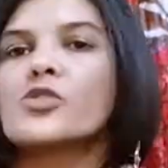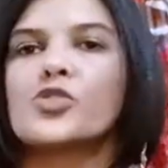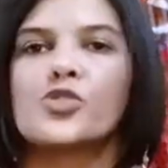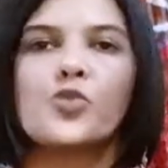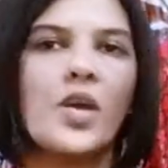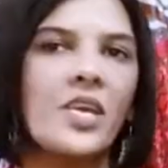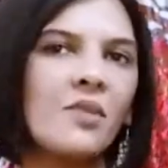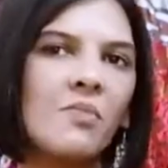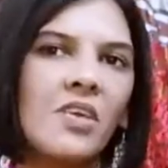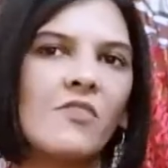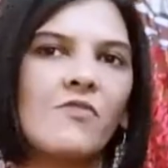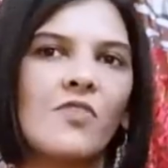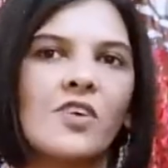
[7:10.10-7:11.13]
Join
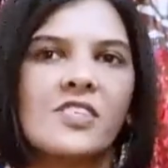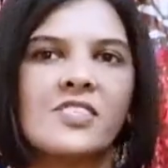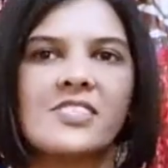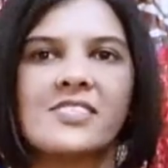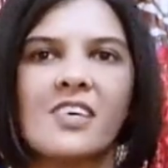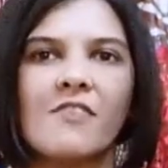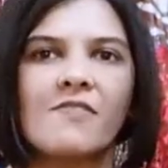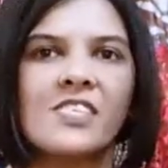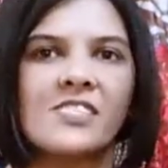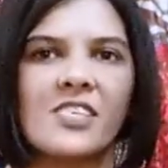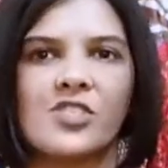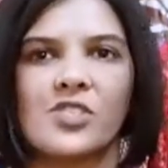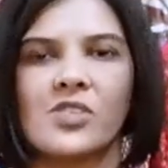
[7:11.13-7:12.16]
me for a discovery
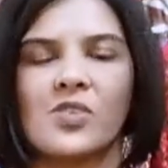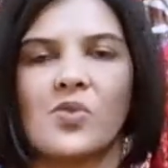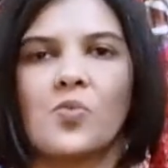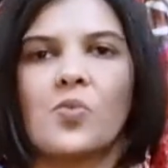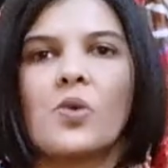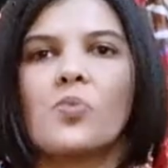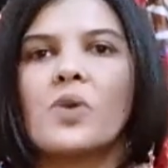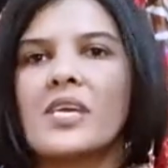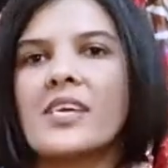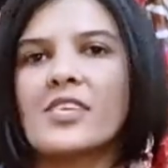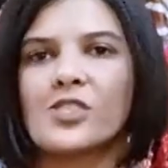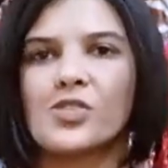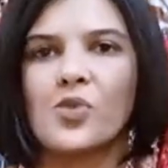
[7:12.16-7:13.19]
session where we
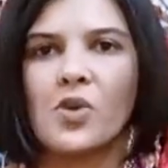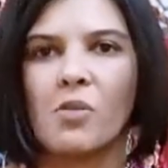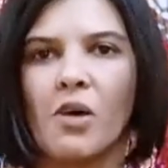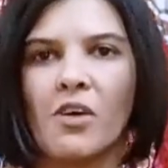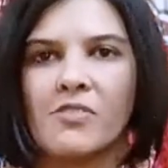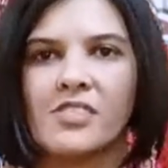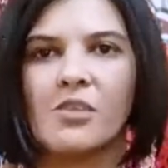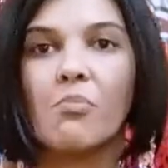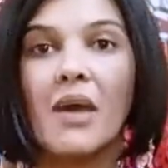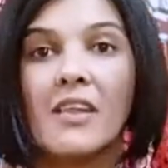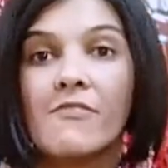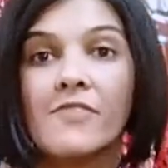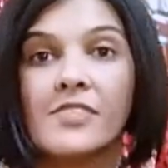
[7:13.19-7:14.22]
get to talk about the
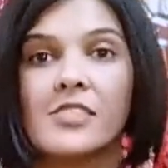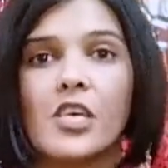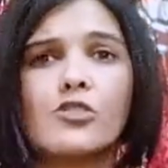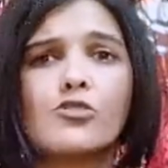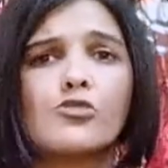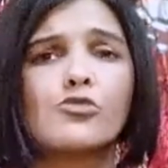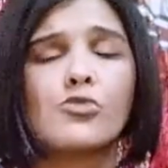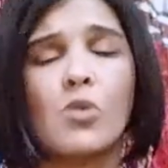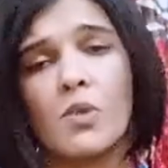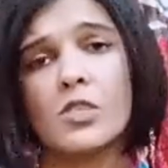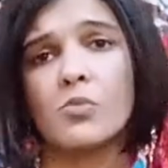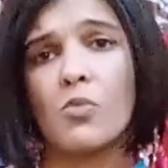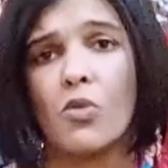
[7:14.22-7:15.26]
benefits and so
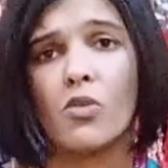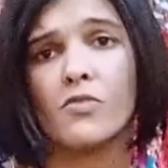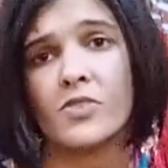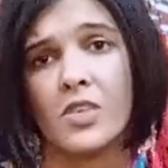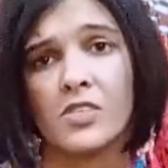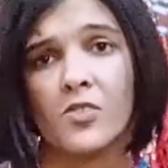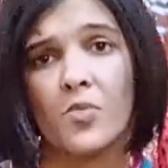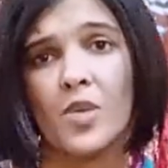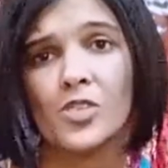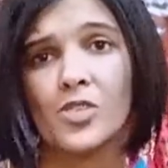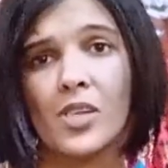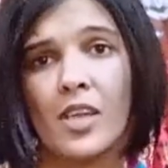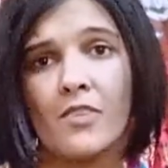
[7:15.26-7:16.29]
much more of
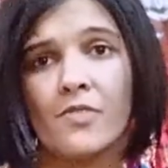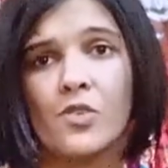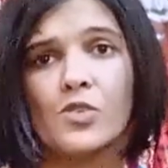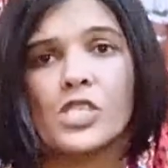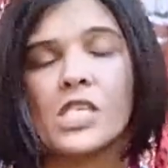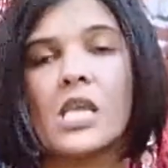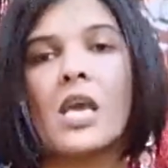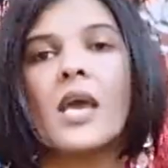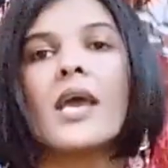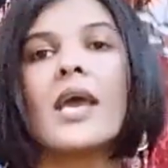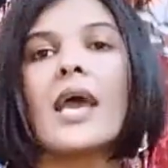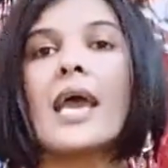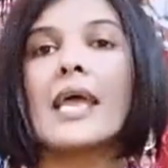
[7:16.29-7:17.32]
transformational life coaching
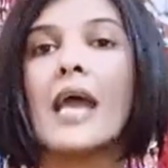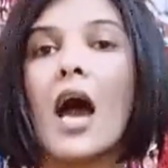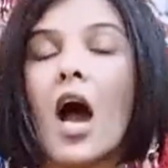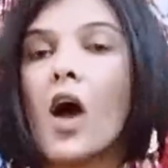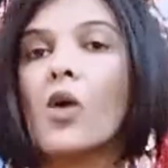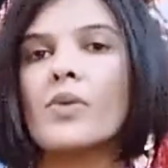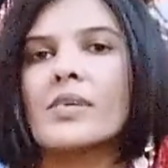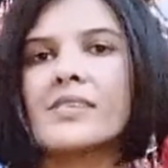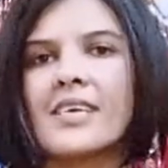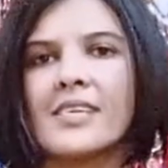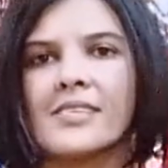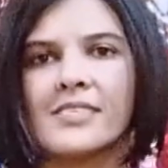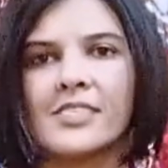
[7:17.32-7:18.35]
and how it
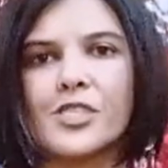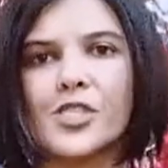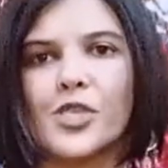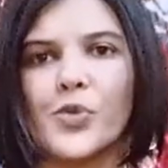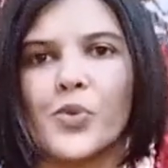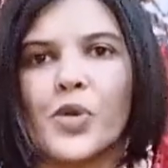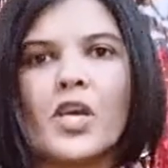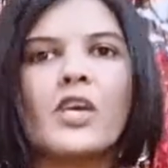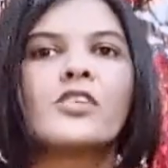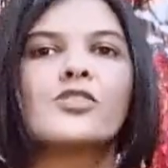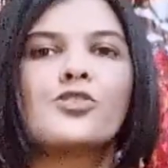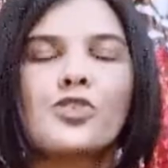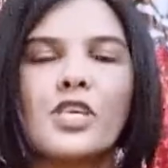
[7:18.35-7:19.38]
can assist you
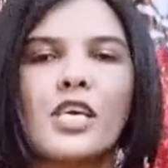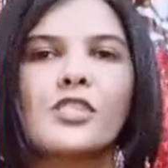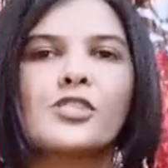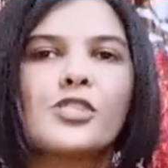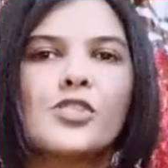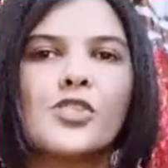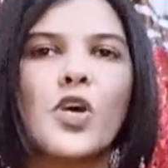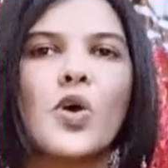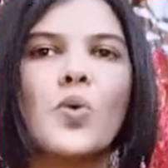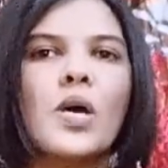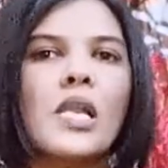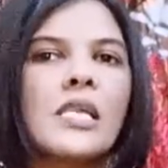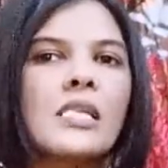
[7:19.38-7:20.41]
to get to
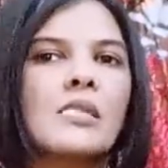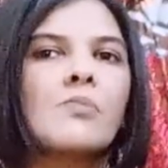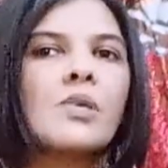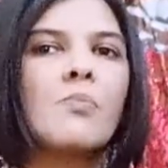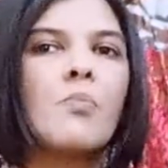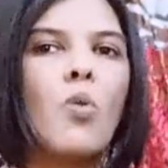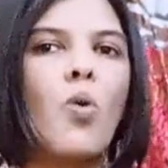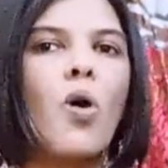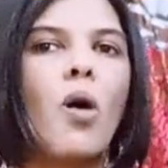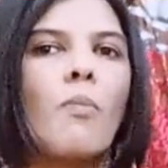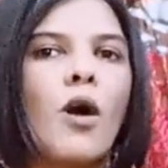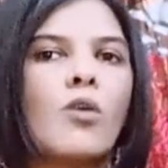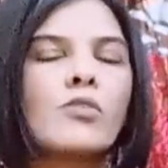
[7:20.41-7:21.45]
know a little bit more
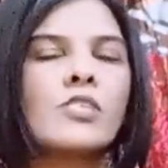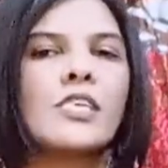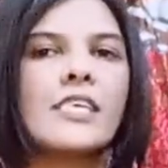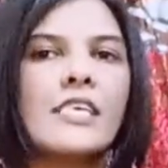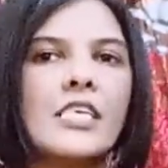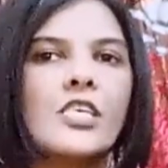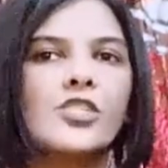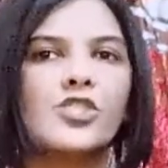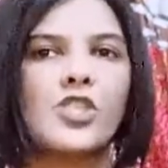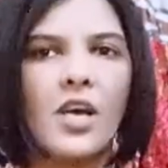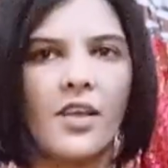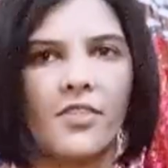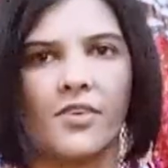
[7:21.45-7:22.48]
about each
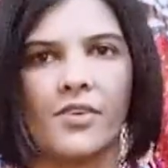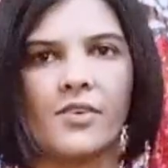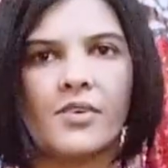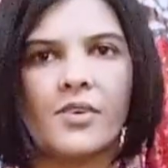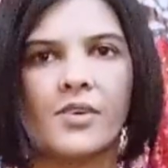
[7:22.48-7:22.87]
other